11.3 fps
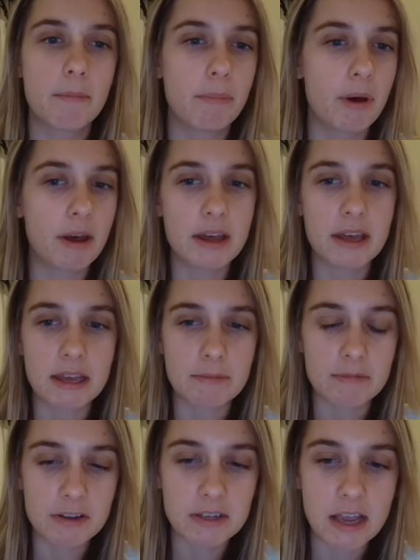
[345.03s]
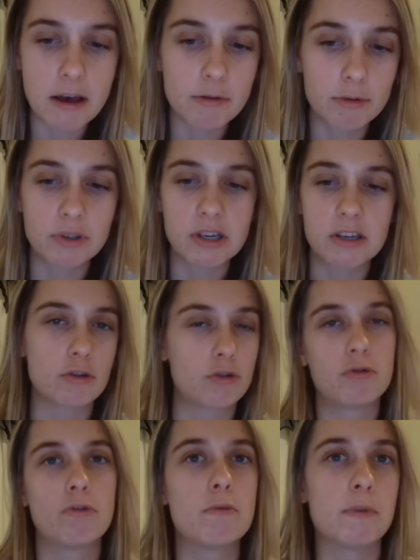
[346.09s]
But Lascelles is a
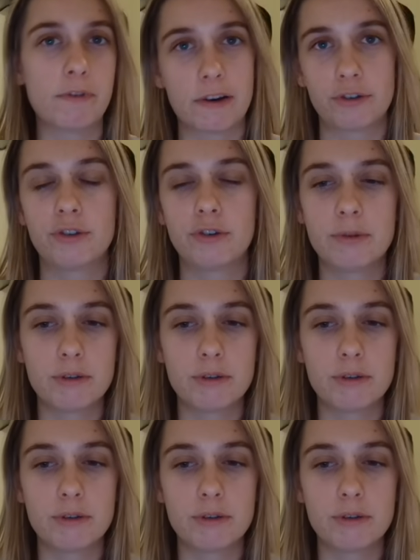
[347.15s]
true professional.